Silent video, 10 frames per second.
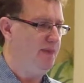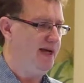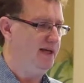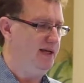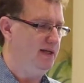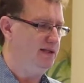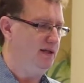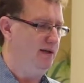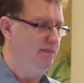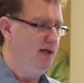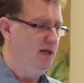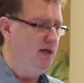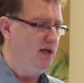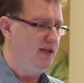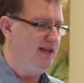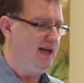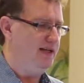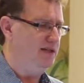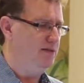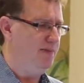mechanism that
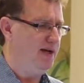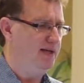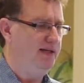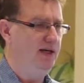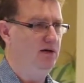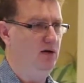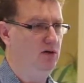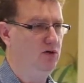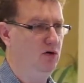is about a year old